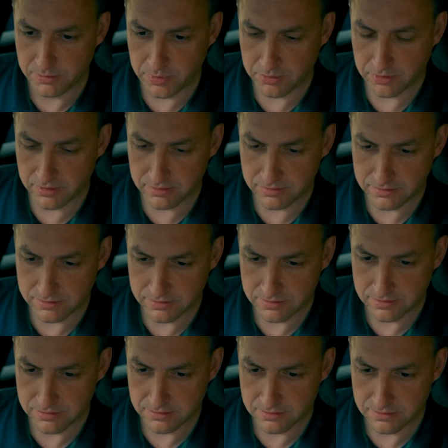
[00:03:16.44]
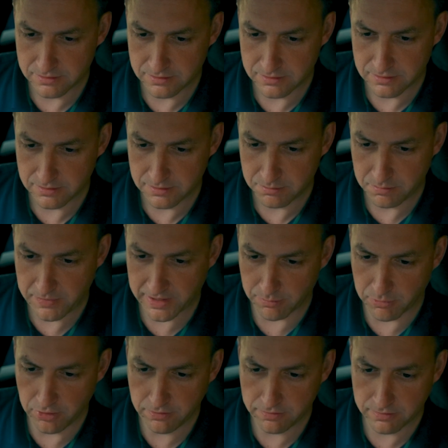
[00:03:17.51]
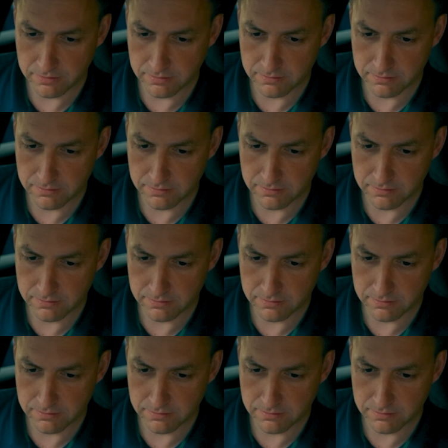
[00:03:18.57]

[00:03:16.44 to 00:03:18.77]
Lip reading: We will make a move.